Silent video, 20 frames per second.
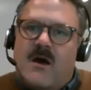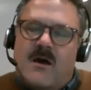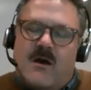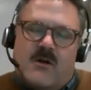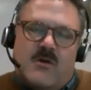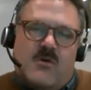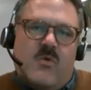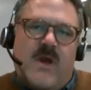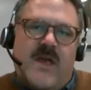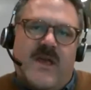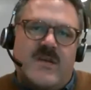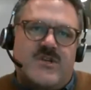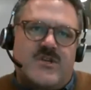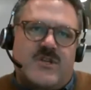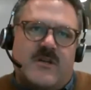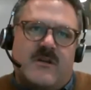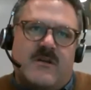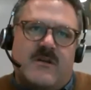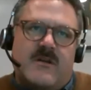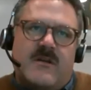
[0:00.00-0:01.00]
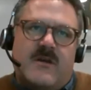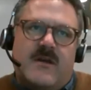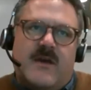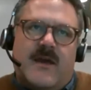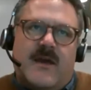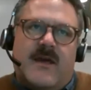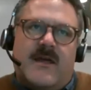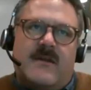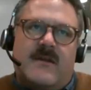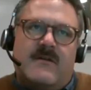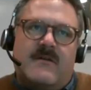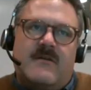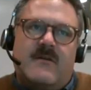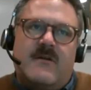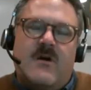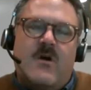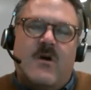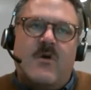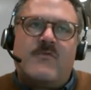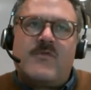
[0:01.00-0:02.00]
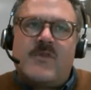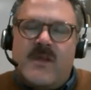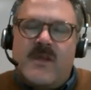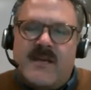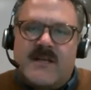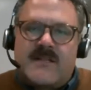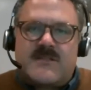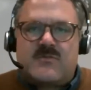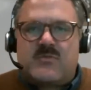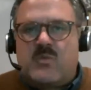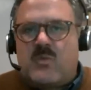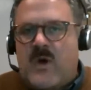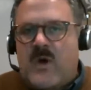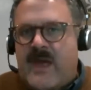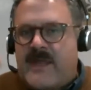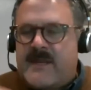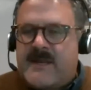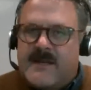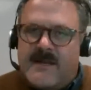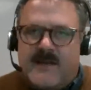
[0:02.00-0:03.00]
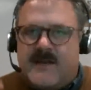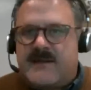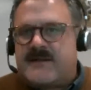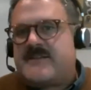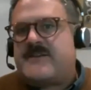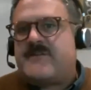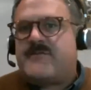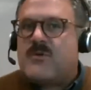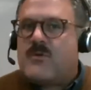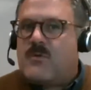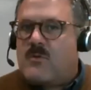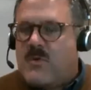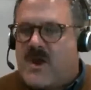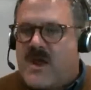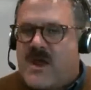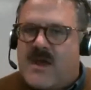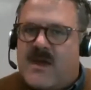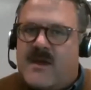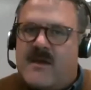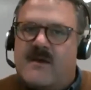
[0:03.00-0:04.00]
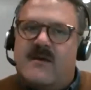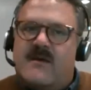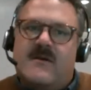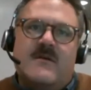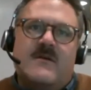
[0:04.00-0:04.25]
equation, and hopefully it's weighted in a different way,